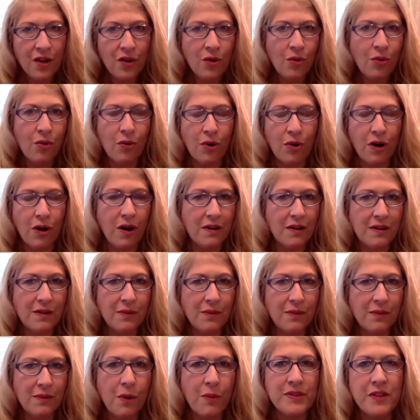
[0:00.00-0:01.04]
Or
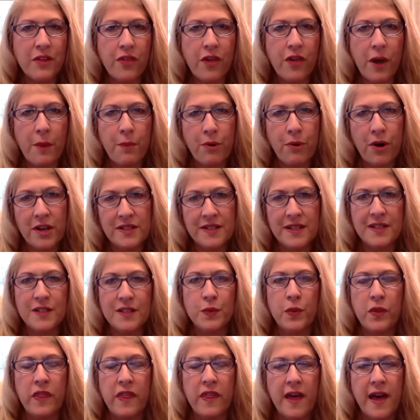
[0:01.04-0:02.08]
what was the thought process
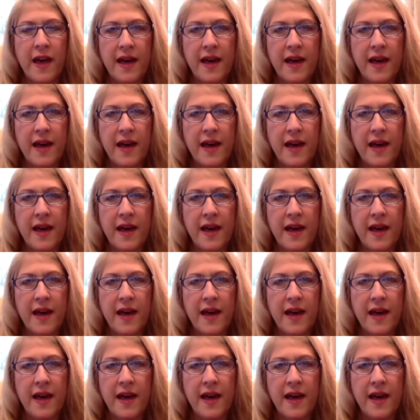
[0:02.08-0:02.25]
with that?